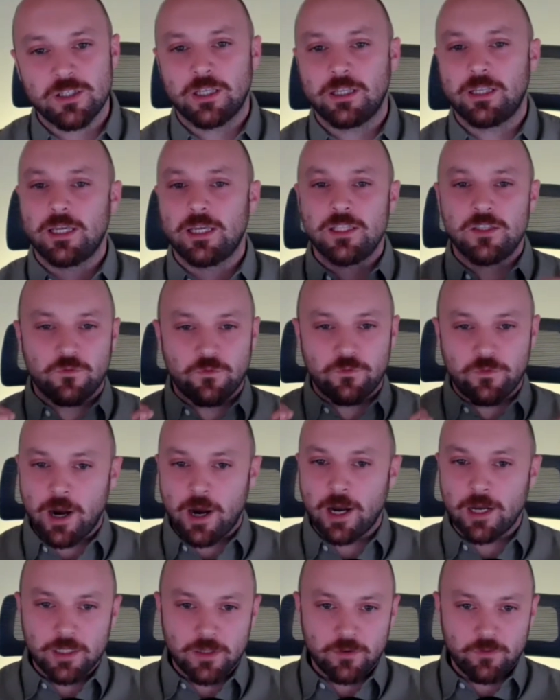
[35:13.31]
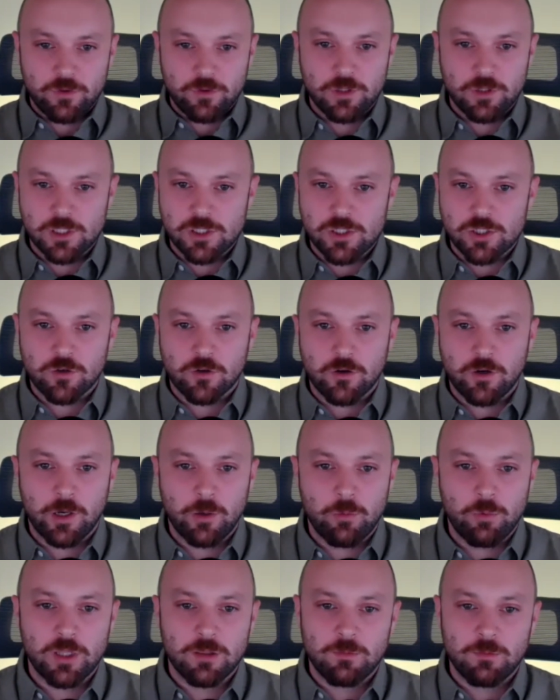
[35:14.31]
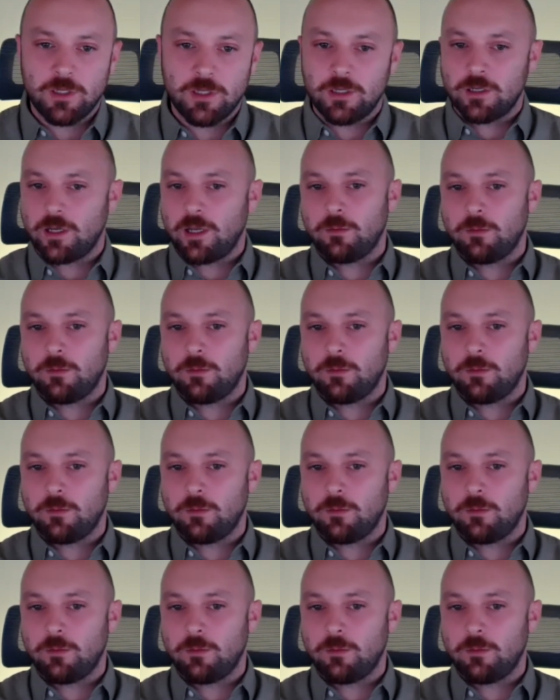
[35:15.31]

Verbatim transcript: and it's fine if you disagree with me.